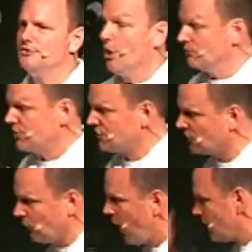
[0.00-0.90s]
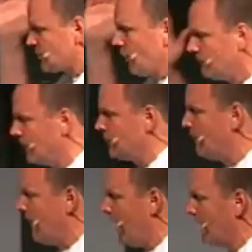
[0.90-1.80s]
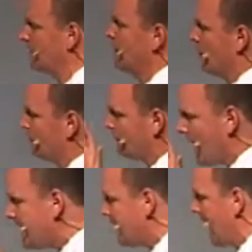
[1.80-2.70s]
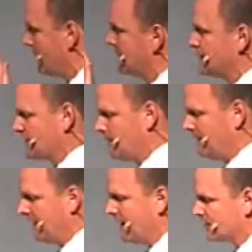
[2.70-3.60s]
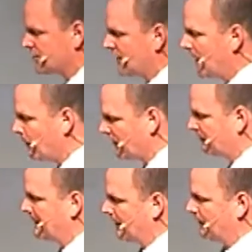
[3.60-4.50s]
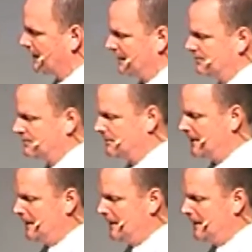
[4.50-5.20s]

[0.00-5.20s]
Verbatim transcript: Don't just gloss over it in your mind or don't fade out into something else. Stay with me on this.